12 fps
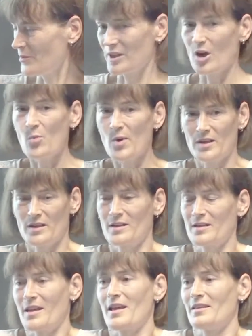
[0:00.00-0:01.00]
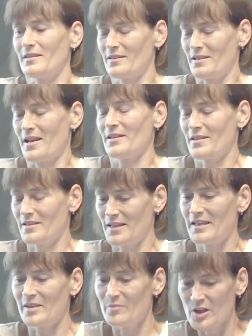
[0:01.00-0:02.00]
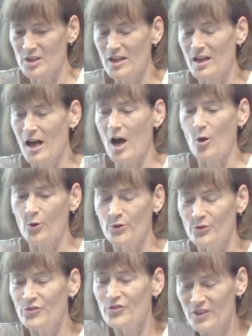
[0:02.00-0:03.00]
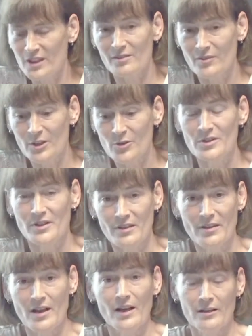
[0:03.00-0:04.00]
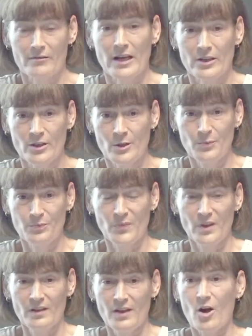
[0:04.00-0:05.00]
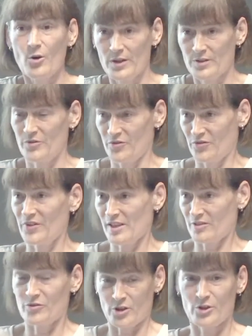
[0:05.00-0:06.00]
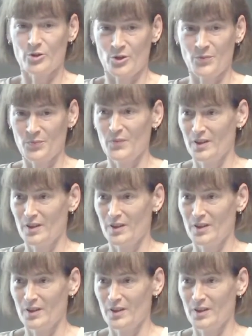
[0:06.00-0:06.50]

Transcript: Nobody can understand and measure how you feel when you see the color red. how it feels for you.